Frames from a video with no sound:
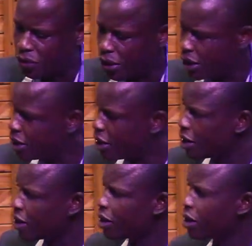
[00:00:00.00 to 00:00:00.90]
Then
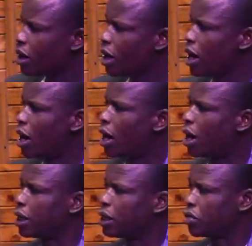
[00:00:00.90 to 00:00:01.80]

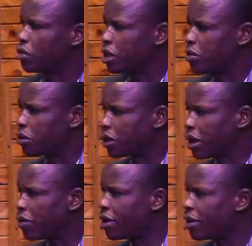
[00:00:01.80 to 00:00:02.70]
they told him to
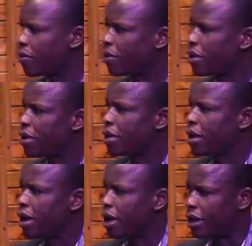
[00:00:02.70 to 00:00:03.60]
cover
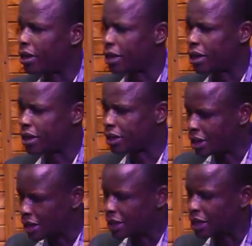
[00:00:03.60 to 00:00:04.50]
and
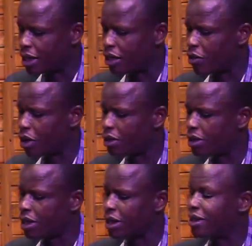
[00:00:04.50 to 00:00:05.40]
said certain words.
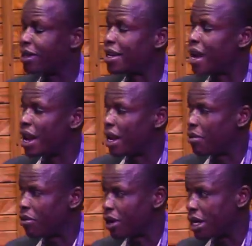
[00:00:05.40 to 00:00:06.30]
Then he said, "I
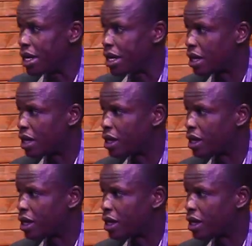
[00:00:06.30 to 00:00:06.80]
am ready."